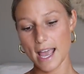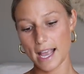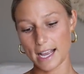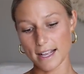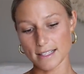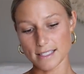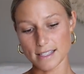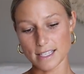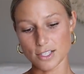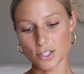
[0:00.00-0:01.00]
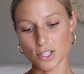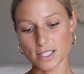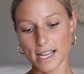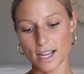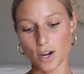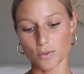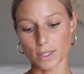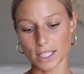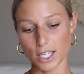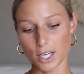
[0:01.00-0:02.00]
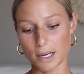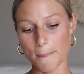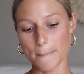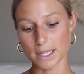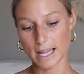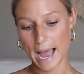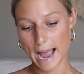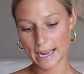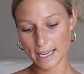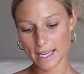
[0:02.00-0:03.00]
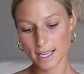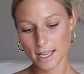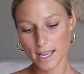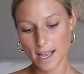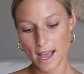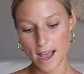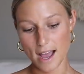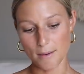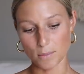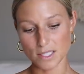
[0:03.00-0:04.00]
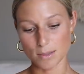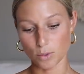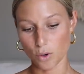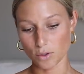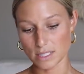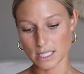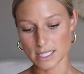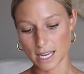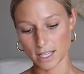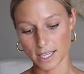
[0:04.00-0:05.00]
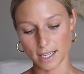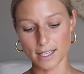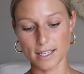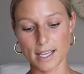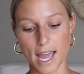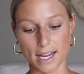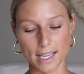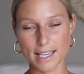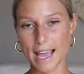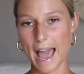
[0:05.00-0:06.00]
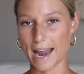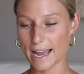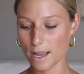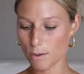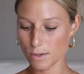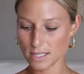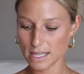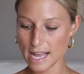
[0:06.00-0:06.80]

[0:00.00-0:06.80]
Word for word: And these are just like a really good black um, with some gold detailing kind of cat eye almost